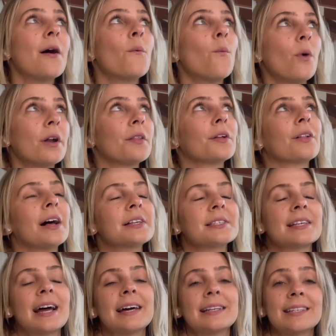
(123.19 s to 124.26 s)
one of the classes that
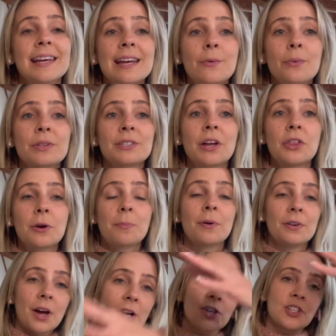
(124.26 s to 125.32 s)
I had to take was another
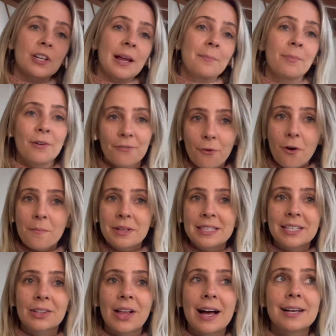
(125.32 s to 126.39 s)
production and
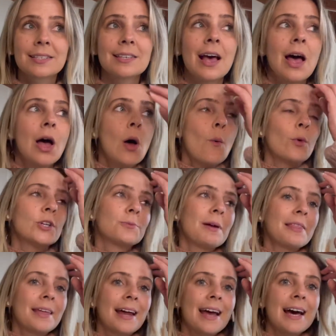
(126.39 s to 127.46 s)
performance class, which meant
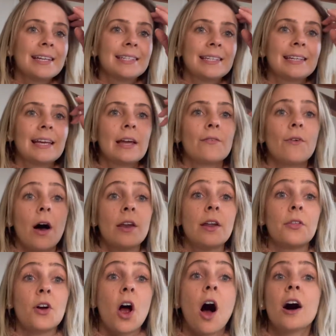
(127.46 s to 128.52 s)
that I had to give
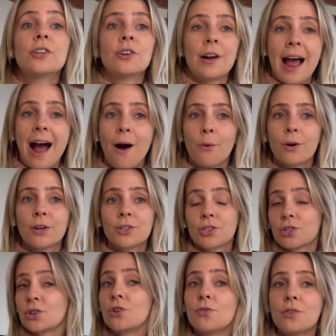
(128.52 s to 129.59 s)
another 100 hours
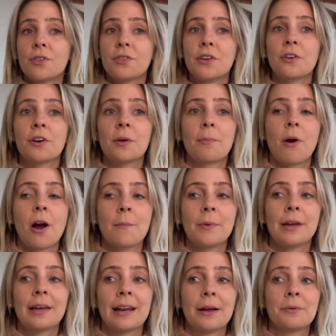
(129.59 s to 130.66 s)
to the theater
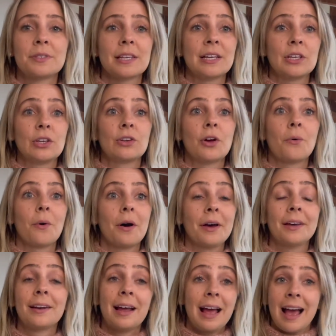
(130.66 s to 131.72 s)
department. And I was like, you know
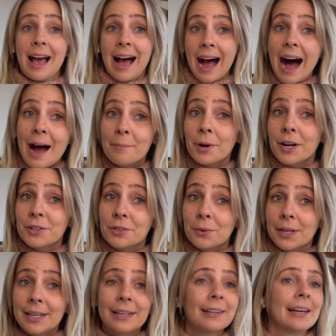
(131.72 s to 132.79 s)
what? I'm not
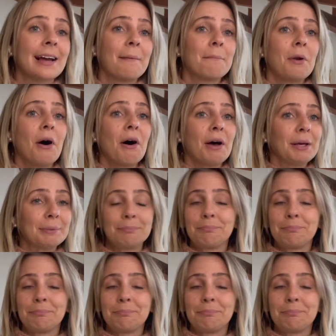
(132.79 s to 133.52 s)
doing it. Like, I'm not